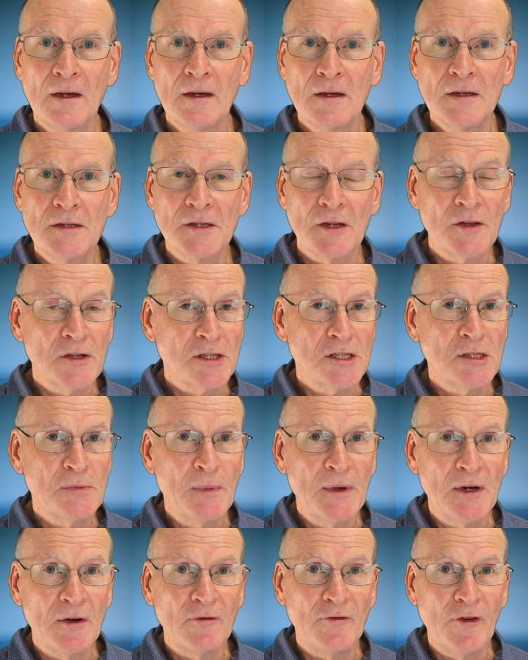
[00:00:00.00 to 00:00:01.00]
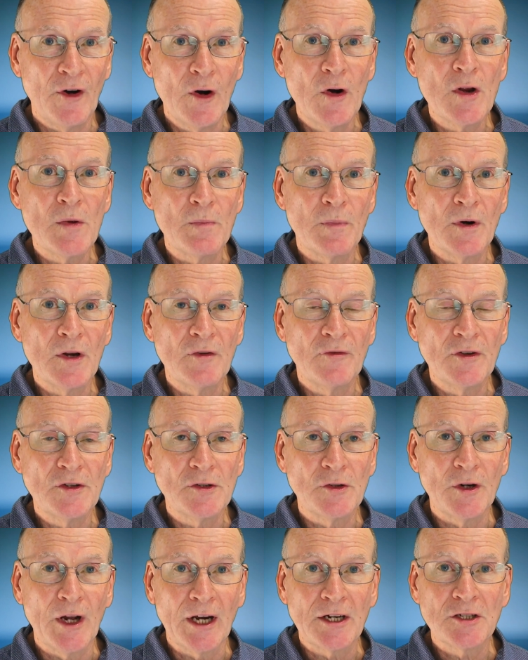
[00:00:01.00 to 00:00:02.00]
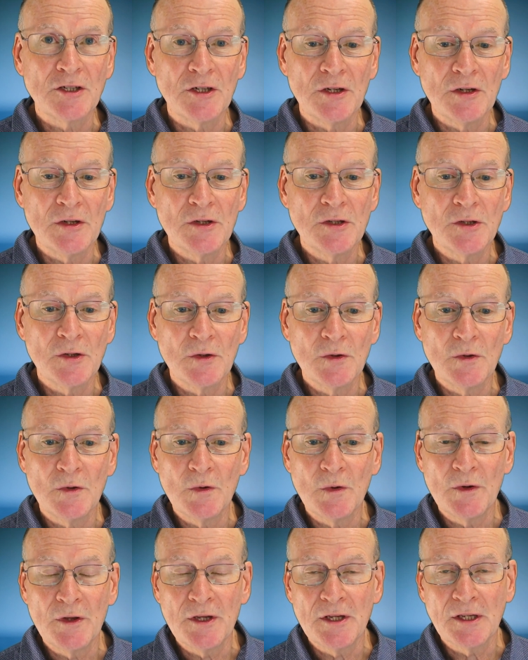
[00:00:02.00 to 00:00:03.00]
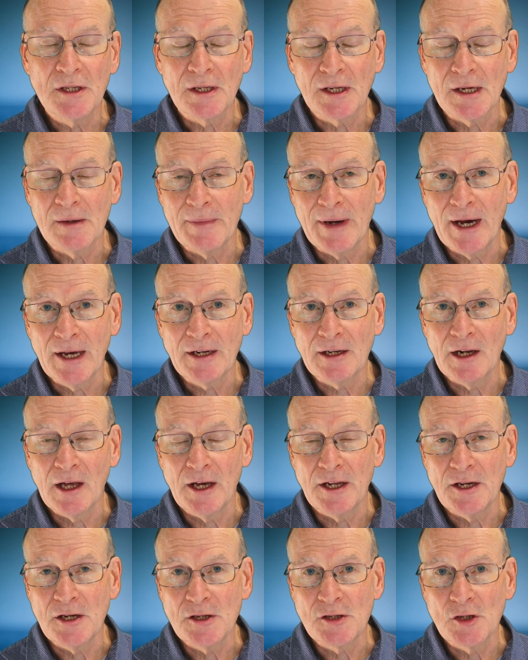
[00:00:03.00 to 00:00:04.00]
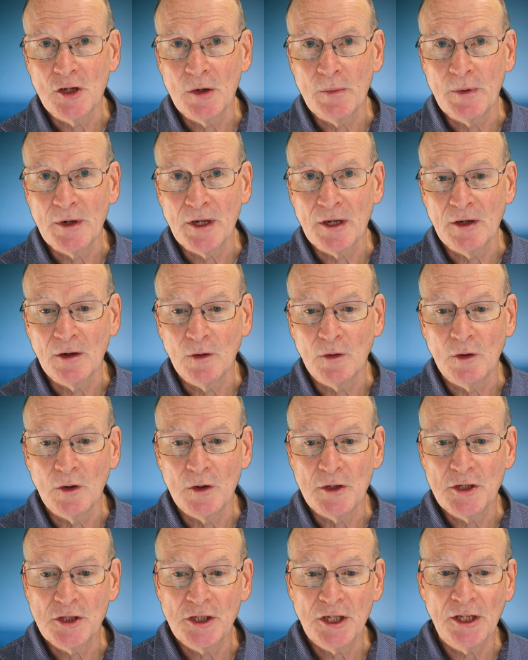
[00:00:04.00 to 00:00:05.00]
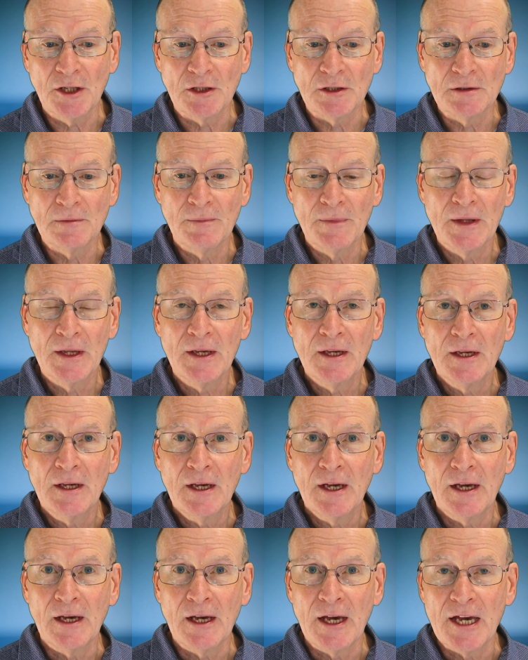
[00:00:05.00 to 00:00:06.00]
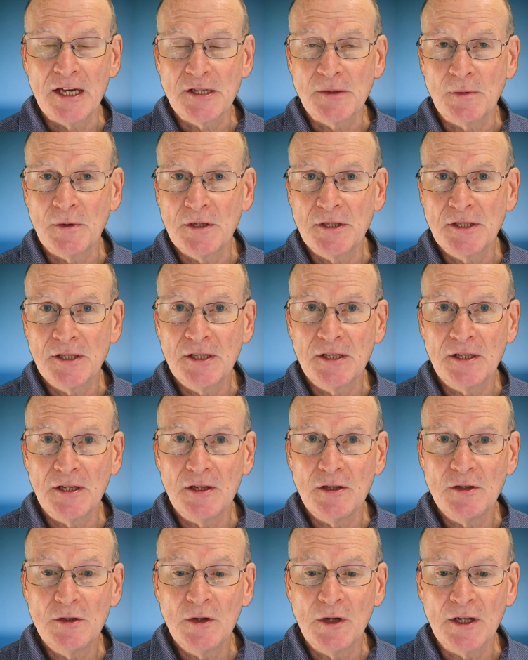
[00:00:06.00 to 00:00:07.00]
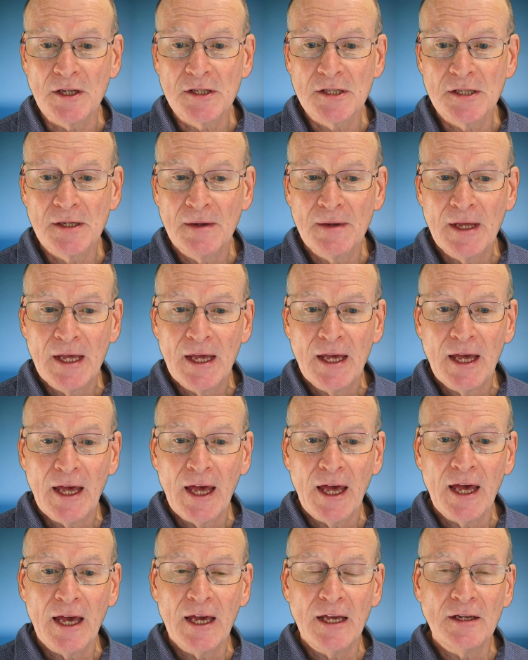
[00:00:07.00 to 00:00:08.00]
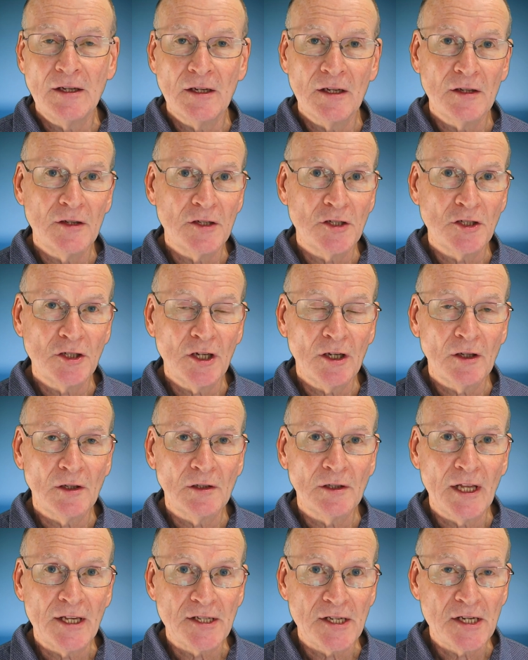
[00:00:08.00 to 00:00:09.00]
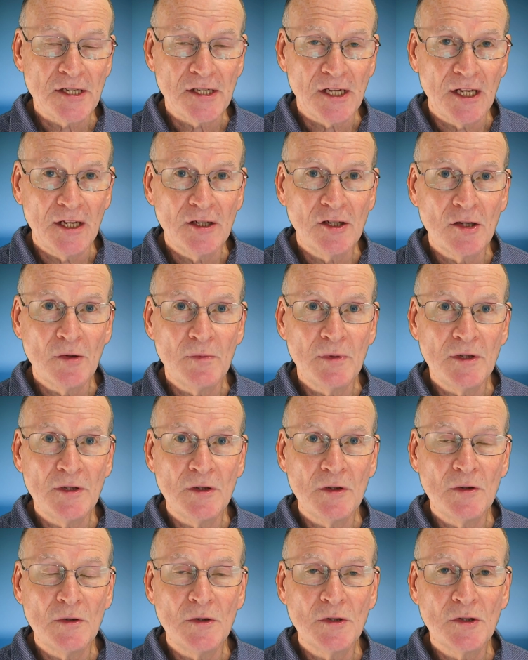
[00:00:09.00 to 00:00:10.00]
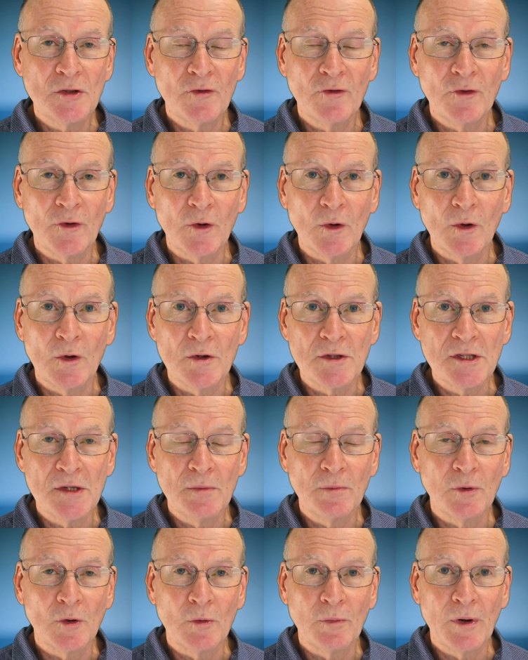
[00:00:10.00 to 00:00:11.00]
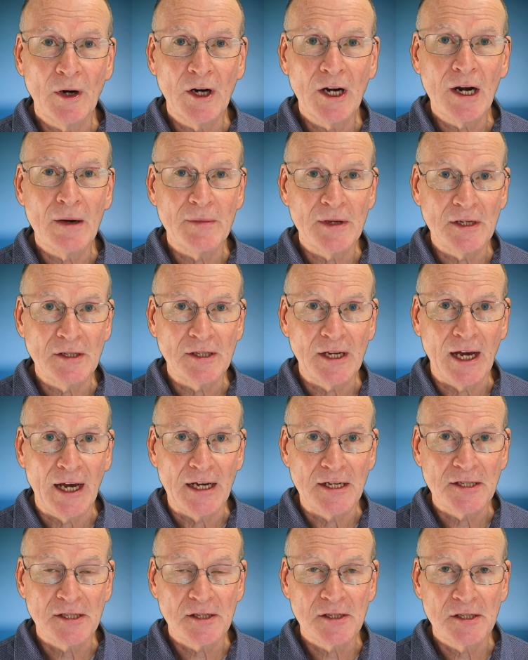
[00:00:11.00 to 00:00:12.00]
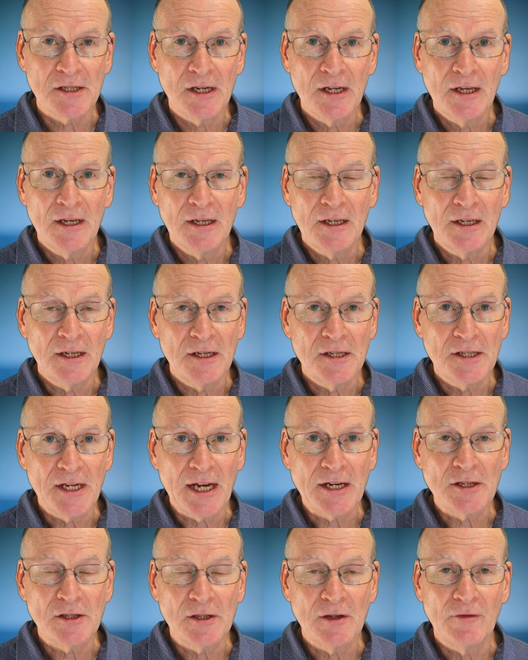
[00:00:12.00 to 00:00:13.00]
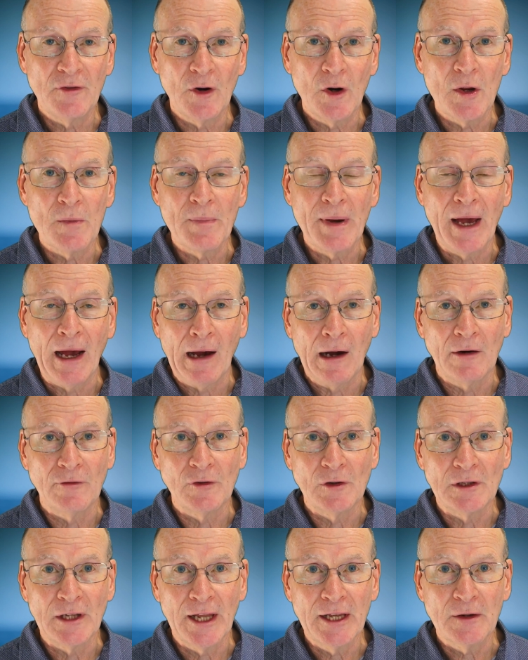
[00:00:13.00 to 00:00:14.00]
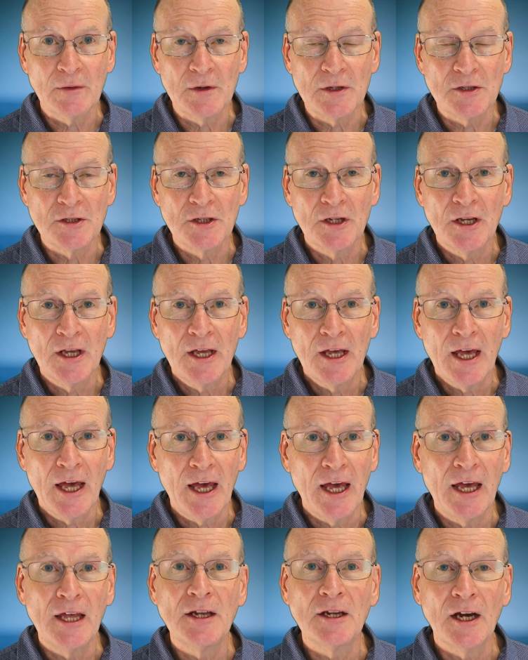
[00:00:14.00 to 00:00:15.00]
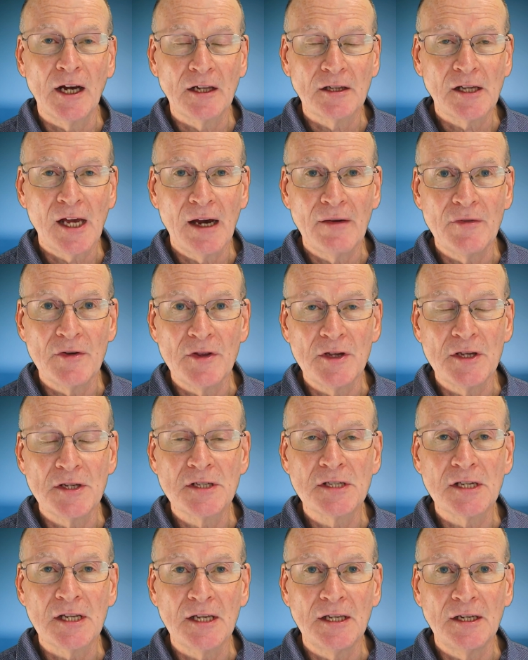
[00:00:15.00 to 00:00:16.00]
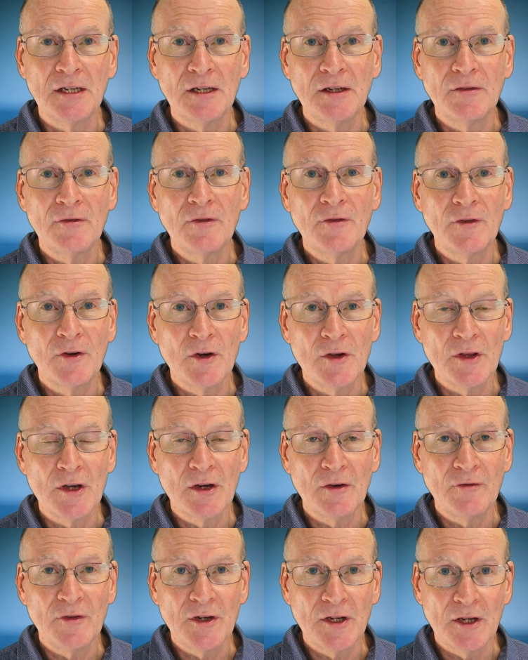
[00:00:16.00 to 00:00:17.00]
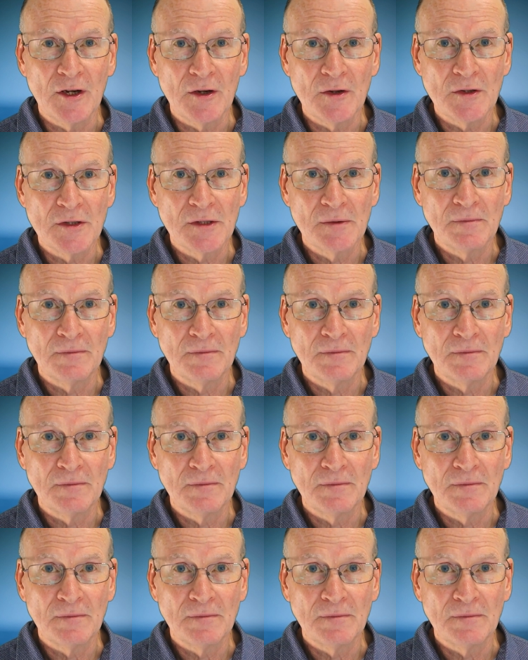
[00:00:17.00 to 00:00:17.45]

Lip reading: So this has been a very brief introduction to the command line interpreter or shell as we see it in Unix. And the shell, as I said, can be used for simple programming tasks. It is actually a very powerful language, and I'll cover this in further videos.